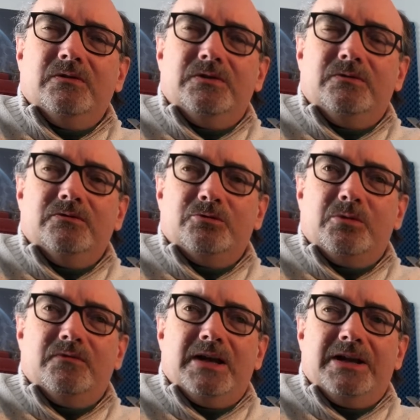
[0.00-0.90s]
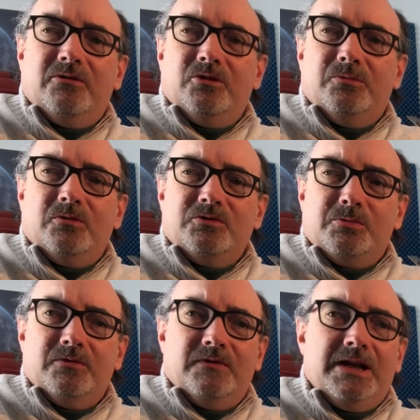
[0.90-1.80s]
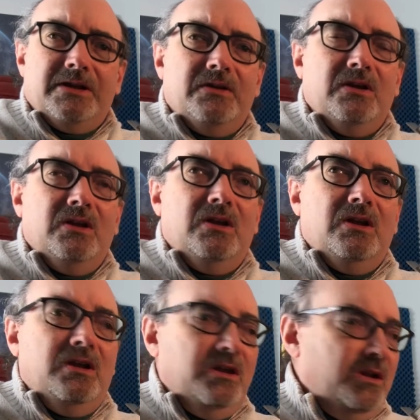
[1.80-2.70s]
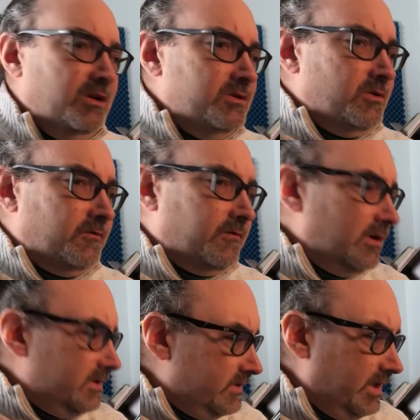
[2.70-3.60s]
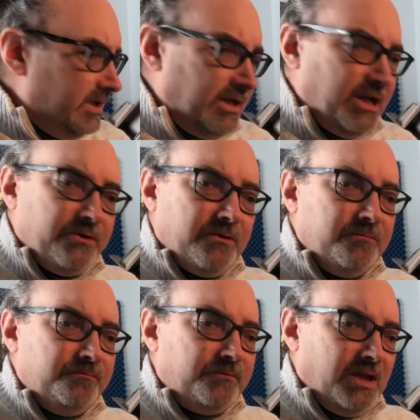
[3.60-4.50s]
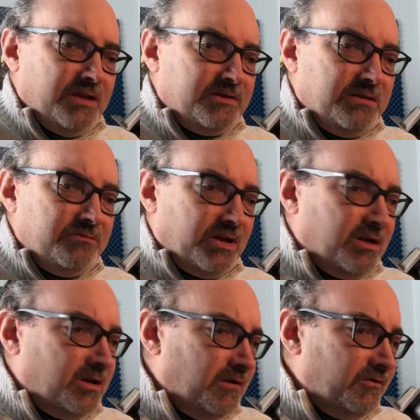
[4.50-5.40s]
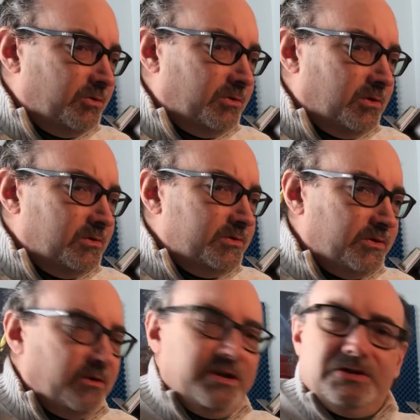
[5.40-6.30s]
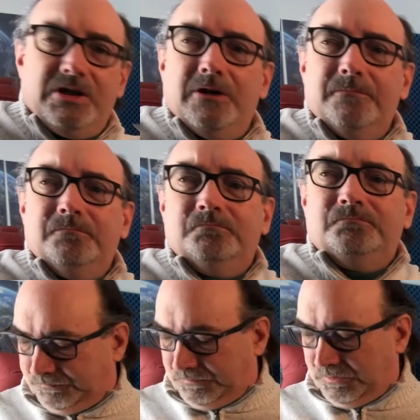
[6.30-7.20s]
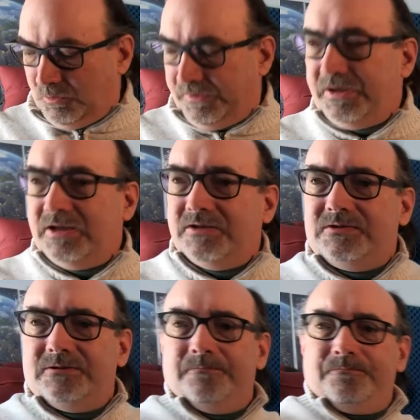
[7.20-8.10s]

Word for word: All the tools are provided, all the bolts are provided. So far, it's staying together. It seems like a comfortable, sturdy chair. With this,